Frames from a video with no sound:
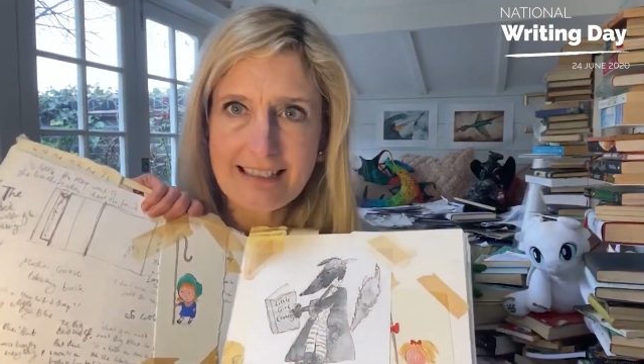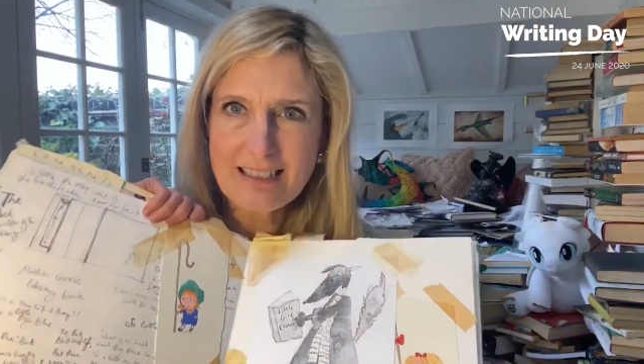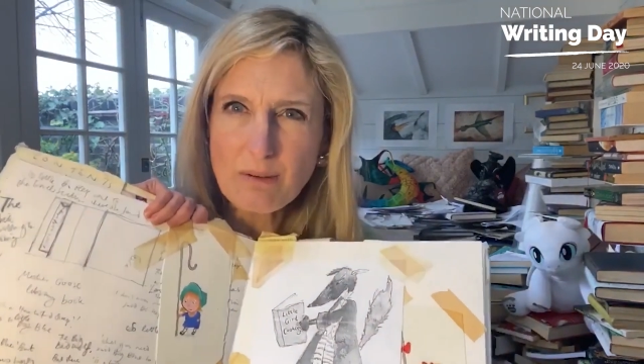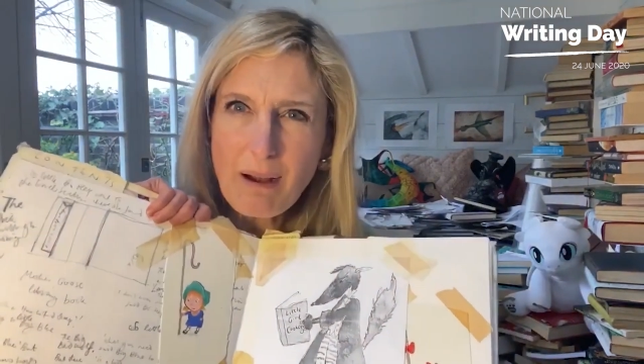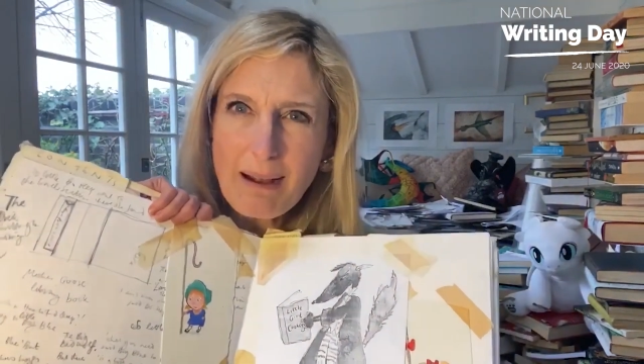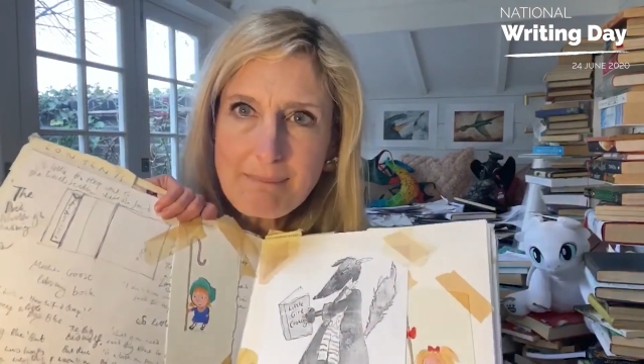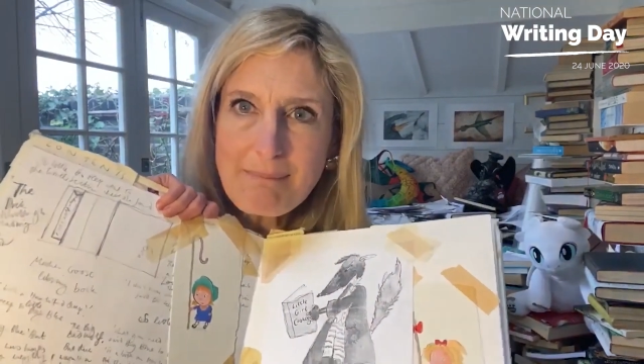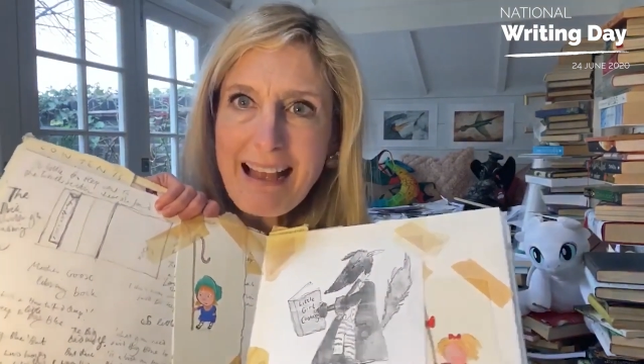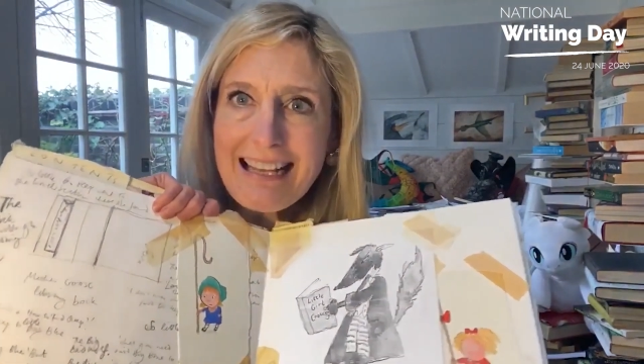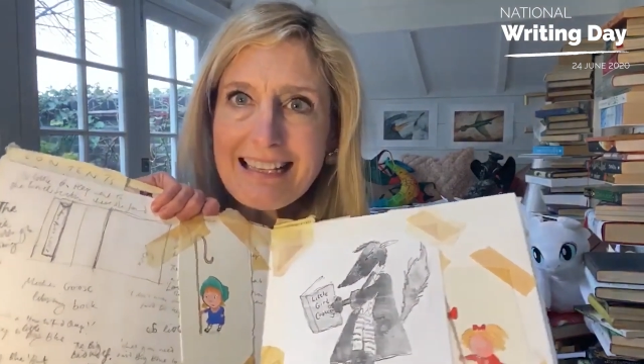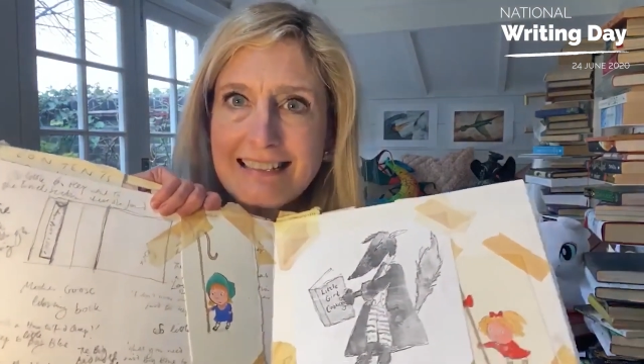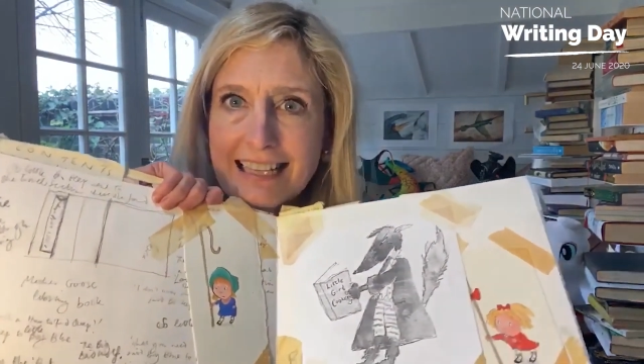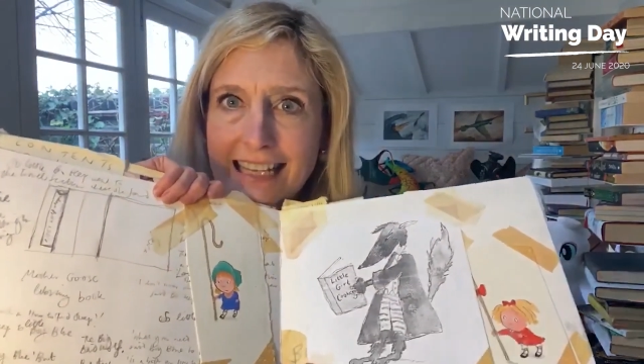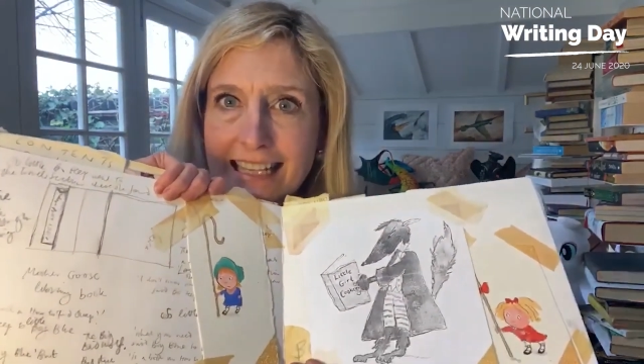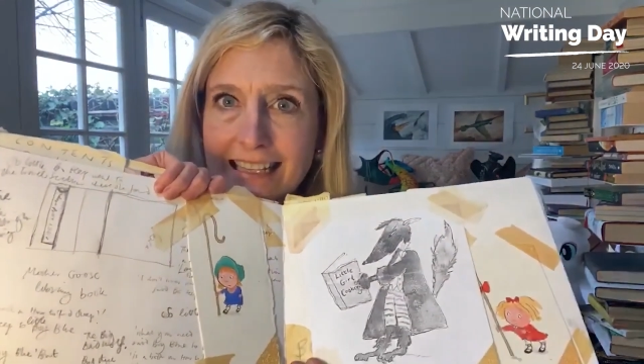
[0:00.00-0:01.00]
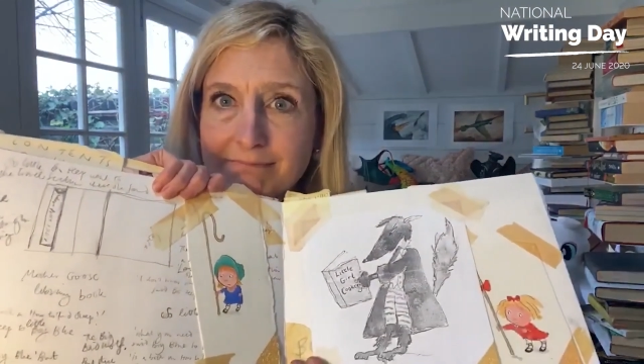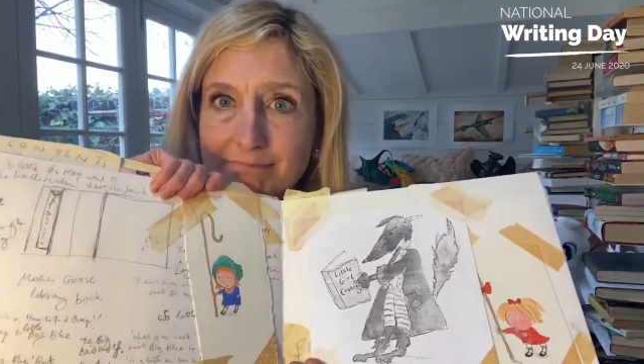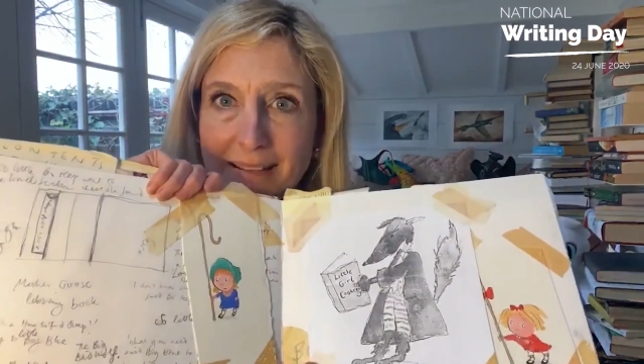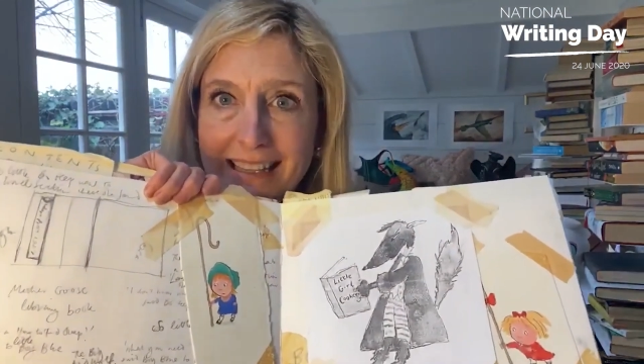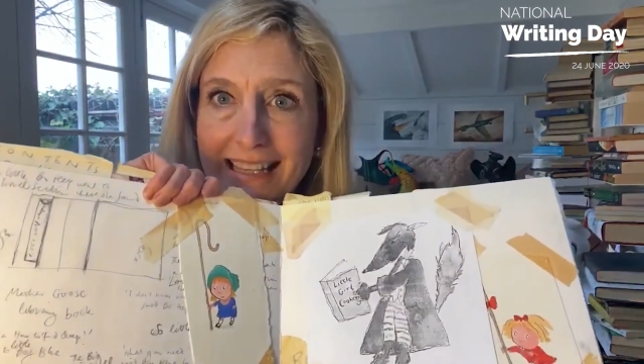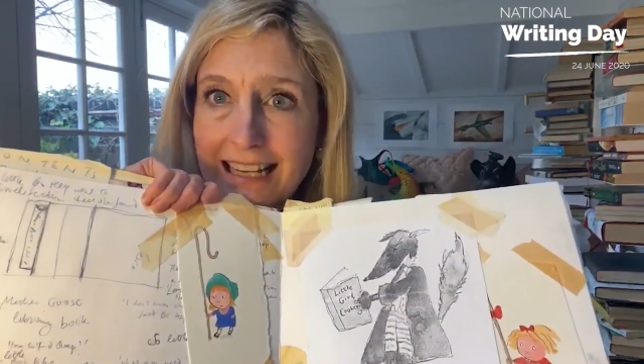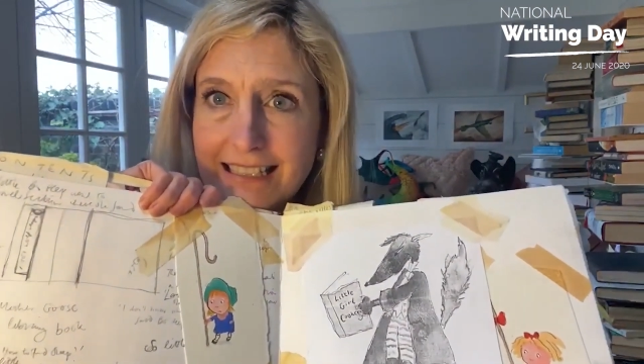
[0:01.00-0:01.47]
quite messy,
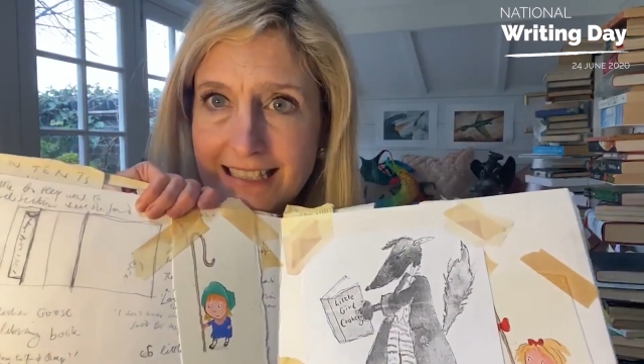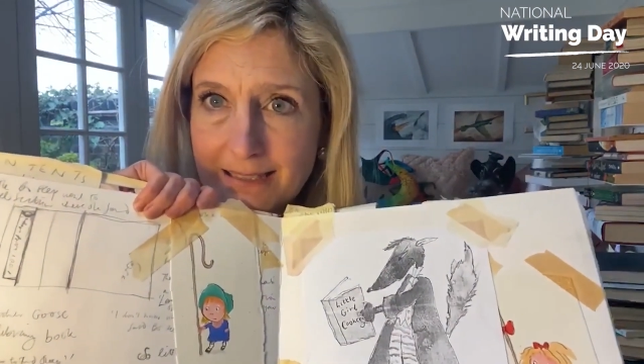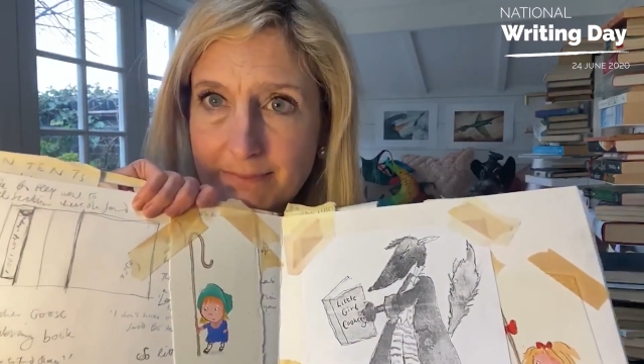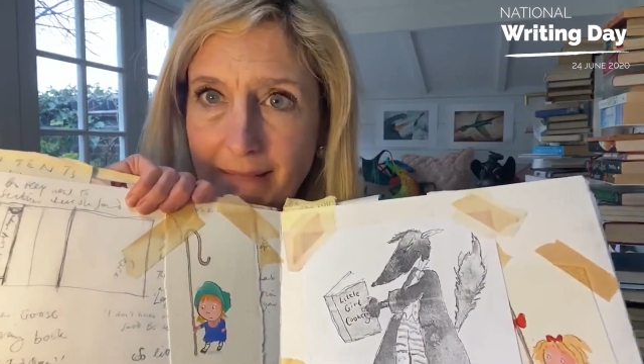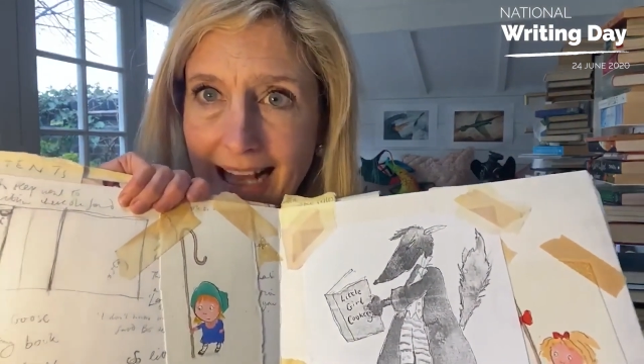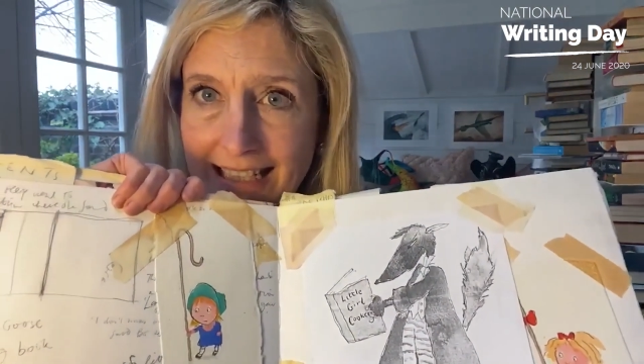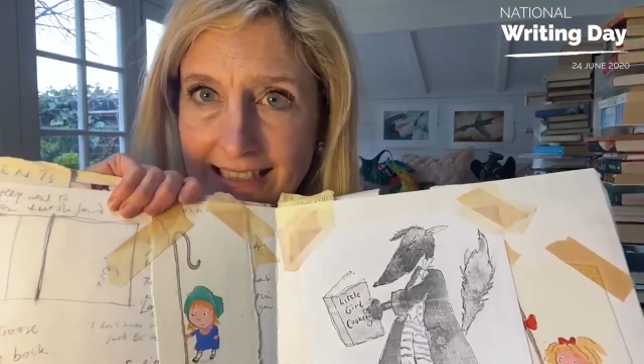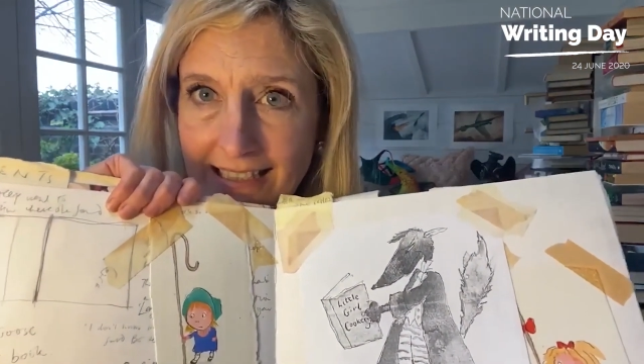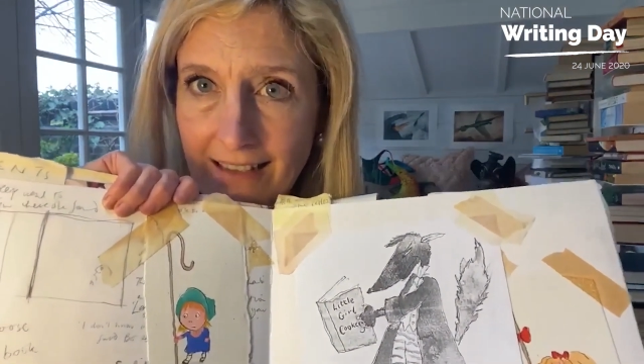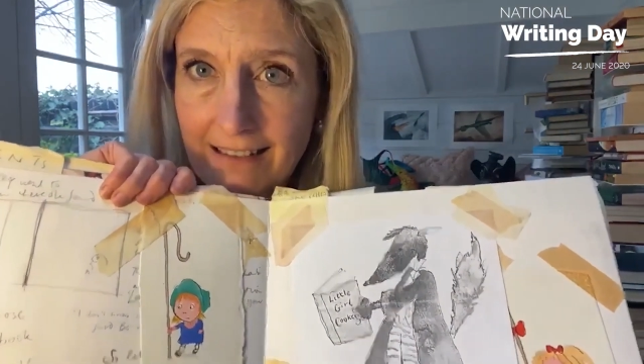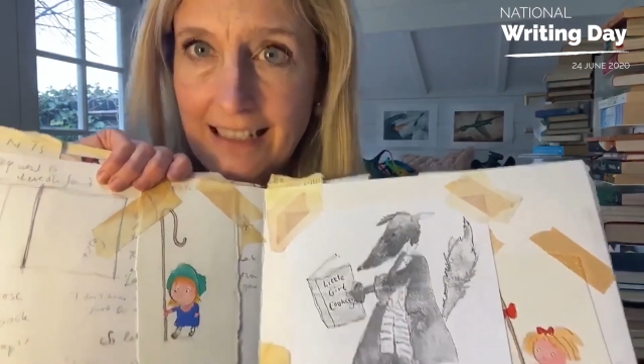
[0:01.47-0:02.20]
but that doesn't matter.